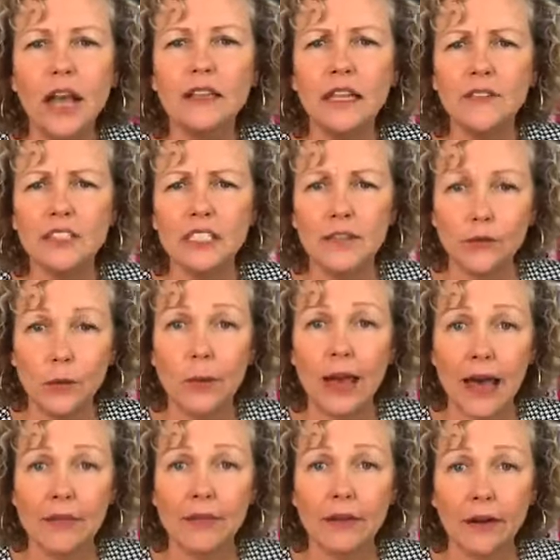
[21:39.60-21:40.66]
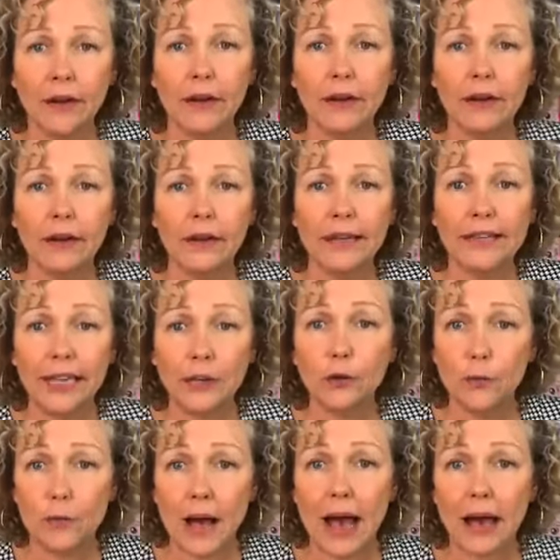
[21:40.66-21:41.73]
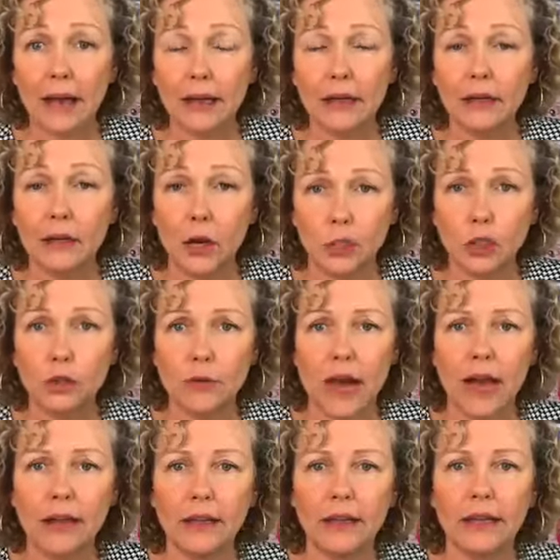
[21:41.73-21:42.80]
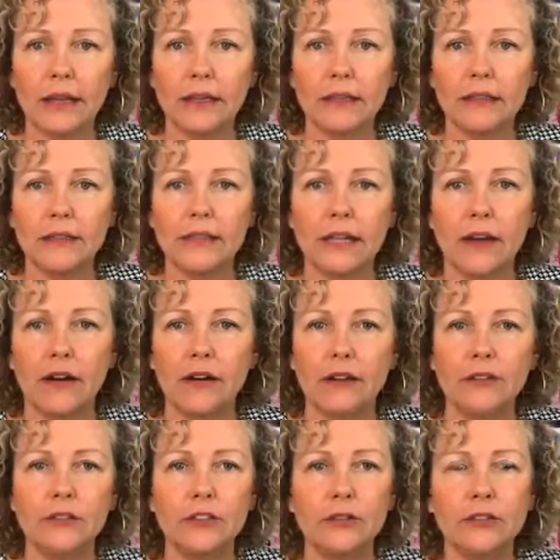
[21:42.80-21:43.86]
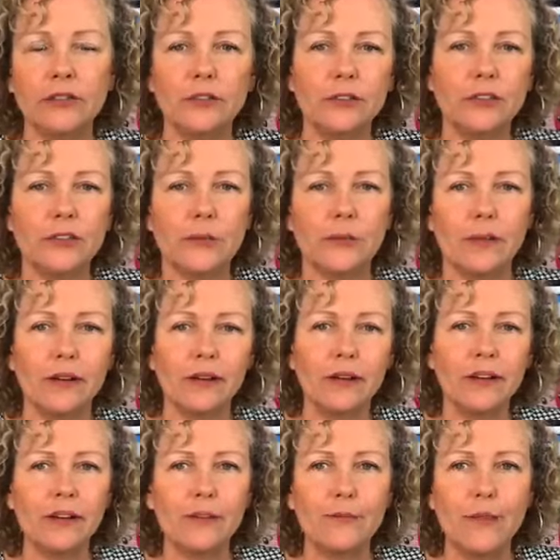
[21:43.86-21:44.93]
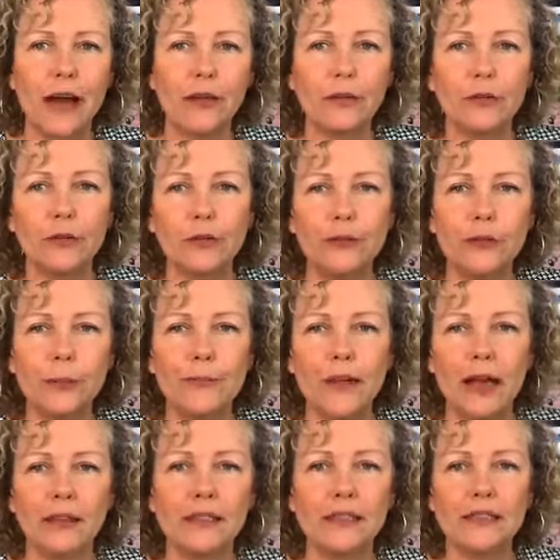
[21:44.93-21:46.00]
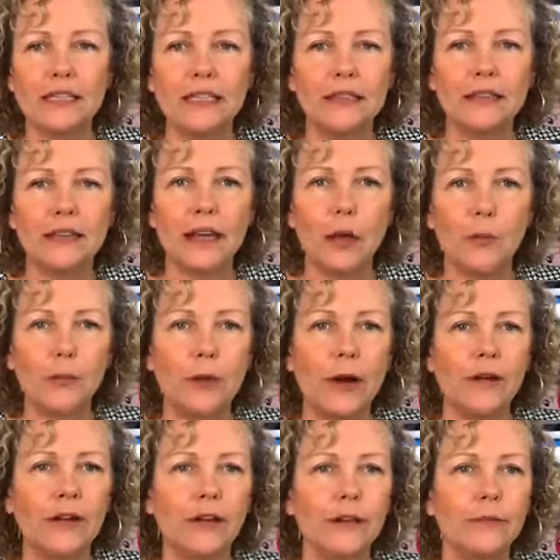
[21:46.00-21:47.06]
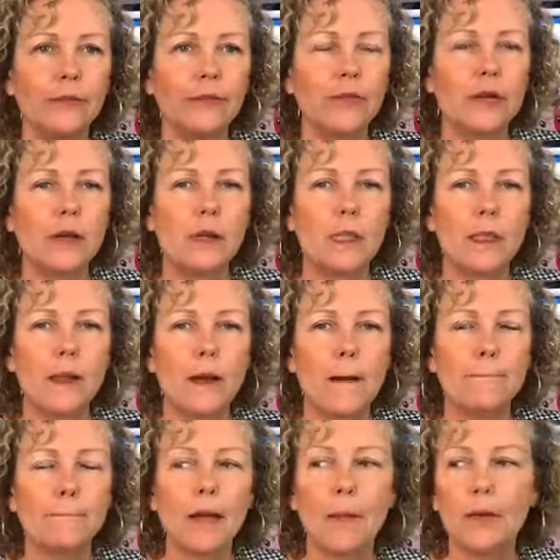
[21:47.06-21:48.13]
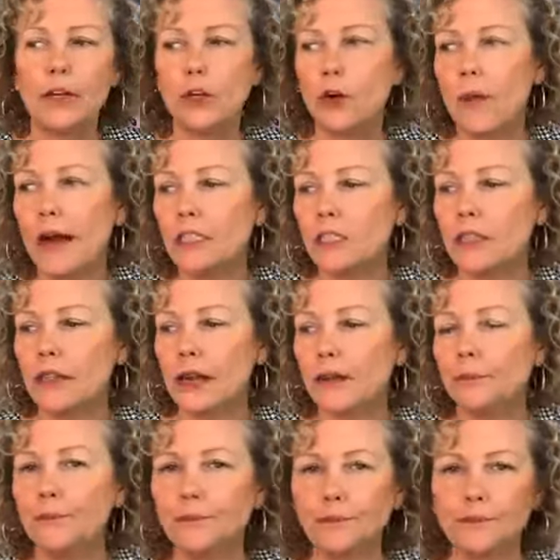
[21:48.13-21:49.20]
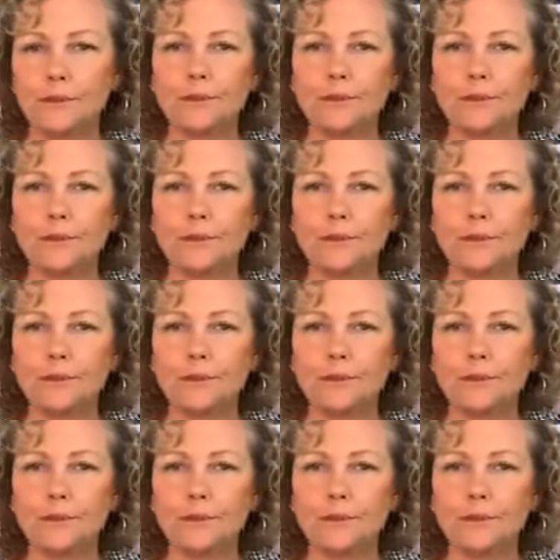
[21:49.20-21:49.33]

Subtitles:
I'd love to give you a hand there and get you back on track again, Sarah. Do some macronutrient balancing and help you out here. I'm going to go back to them.